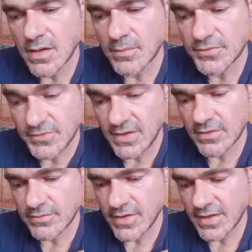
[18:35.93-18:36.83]
see
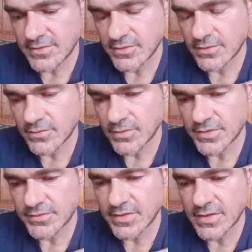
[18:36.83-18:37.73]
of that? What
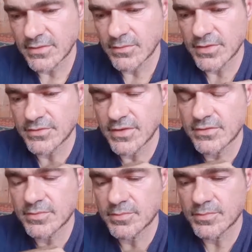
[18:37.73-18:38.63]
is their
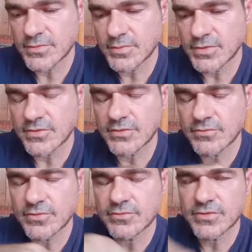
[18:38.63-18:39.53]
specific
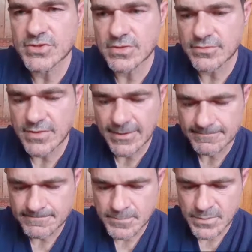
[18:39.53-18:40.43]
vision of
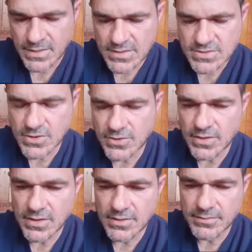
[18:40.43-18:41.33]
that?
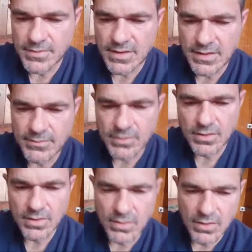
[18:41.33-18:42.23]
So I'm
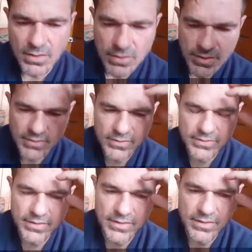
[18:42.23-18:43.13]
going
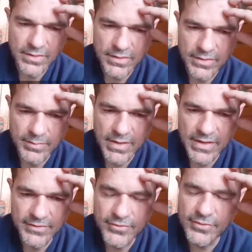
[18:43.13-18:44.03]
on the
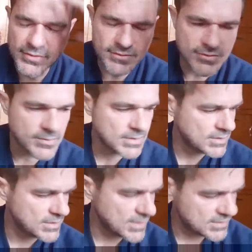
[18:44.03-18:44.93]
plain truth, assuming
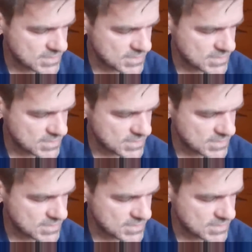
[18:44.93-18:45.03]
that our